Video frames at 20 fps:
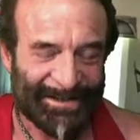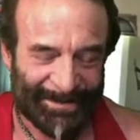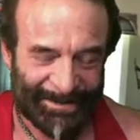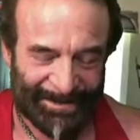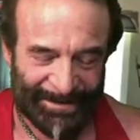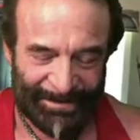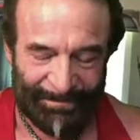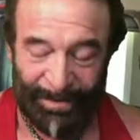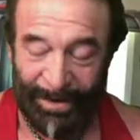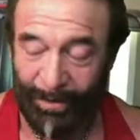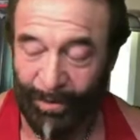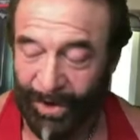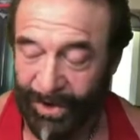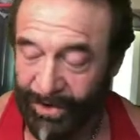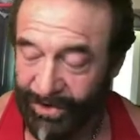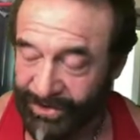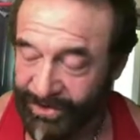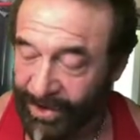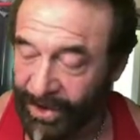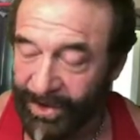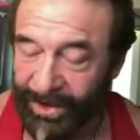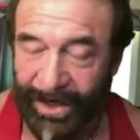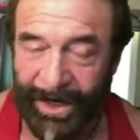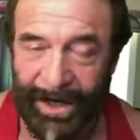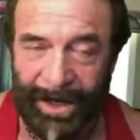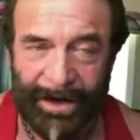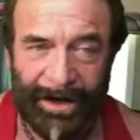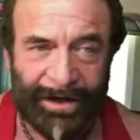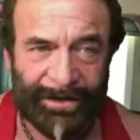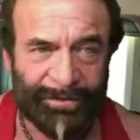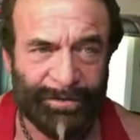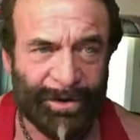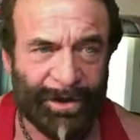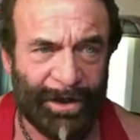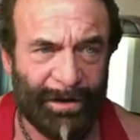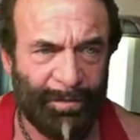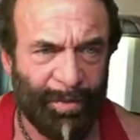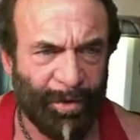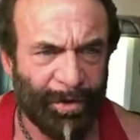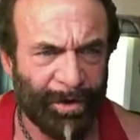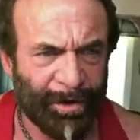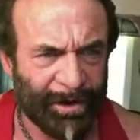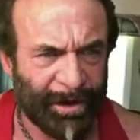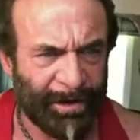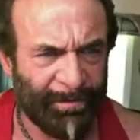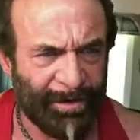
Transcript: Uh, but when you're starting out, that's really important.